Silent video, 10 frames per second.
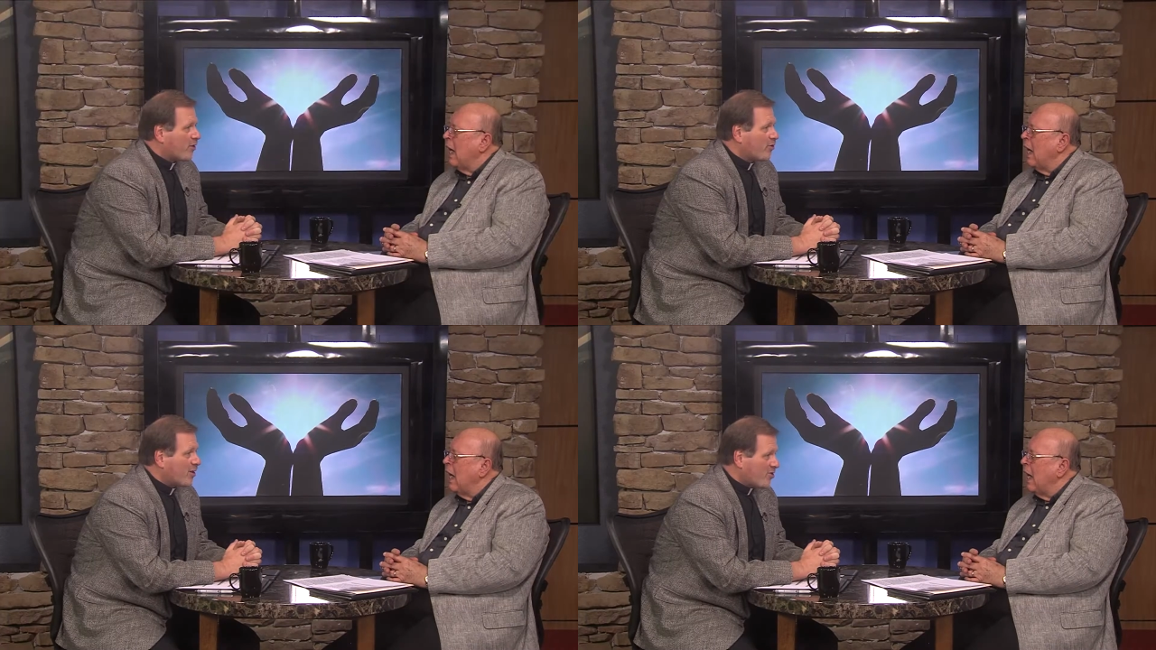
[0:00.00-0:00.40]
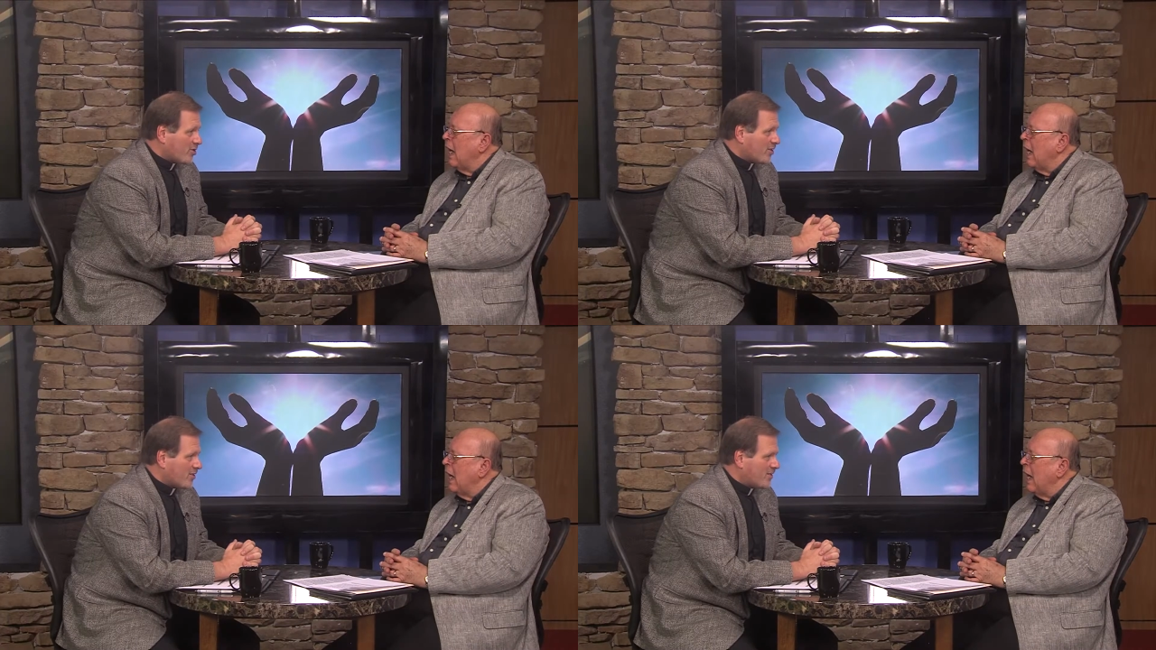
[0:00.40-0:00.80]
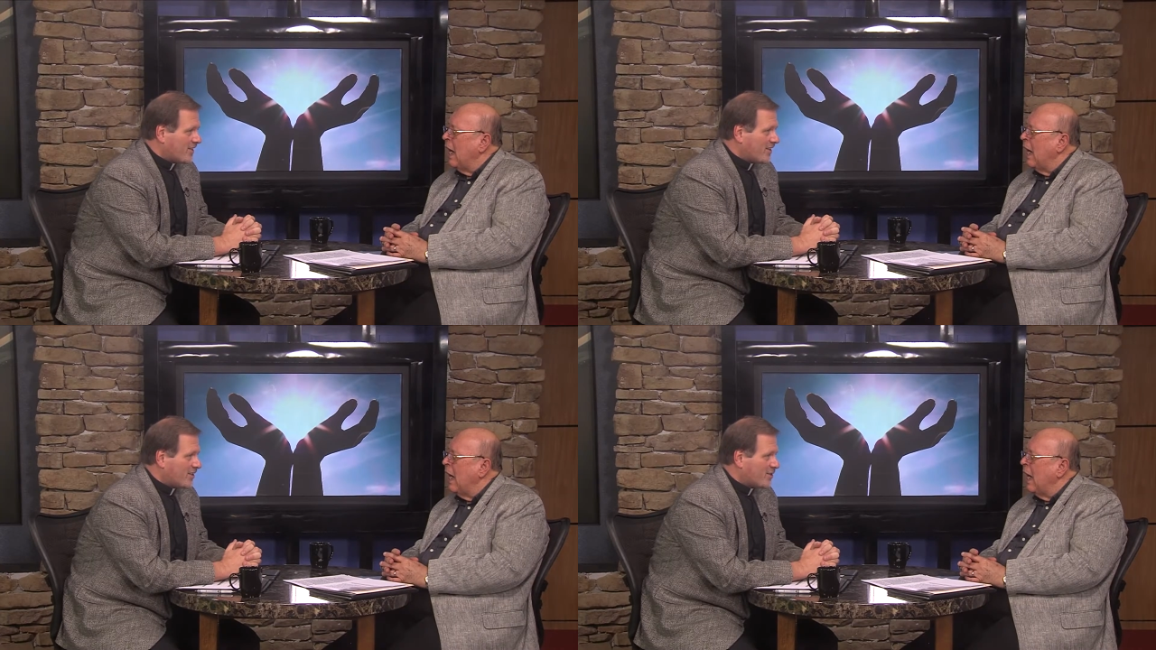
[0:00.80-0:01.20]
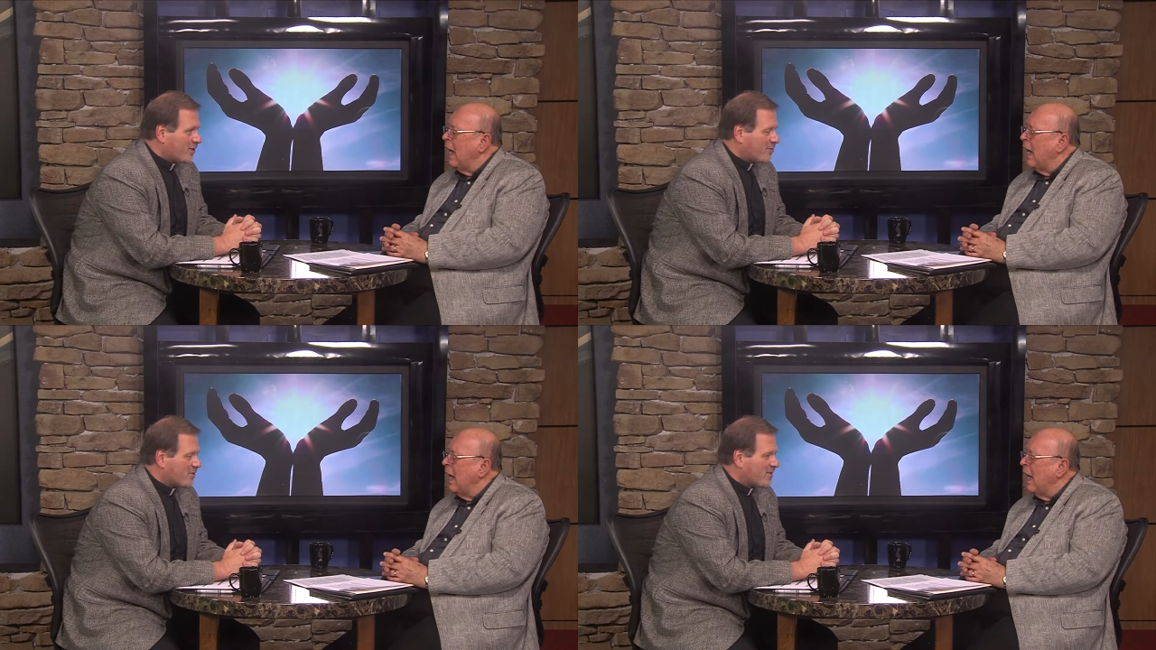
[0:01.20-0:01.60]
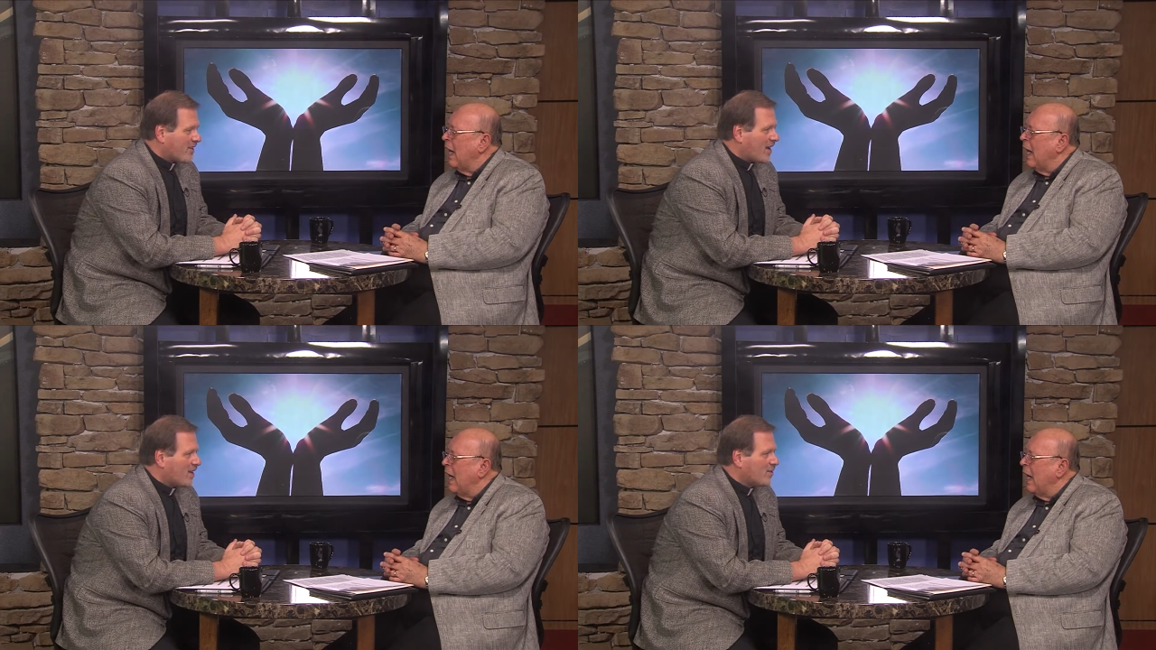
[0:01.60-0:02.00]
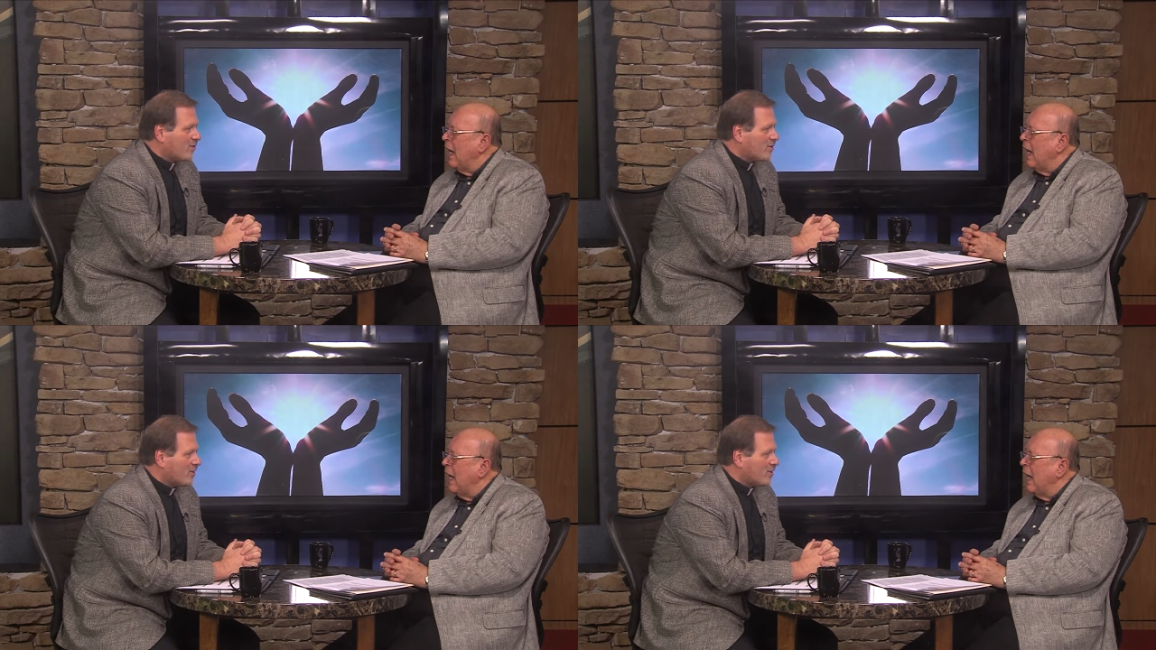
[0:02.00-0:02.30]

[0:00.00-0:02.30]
Speaker 1: a Christian, in terms of that, or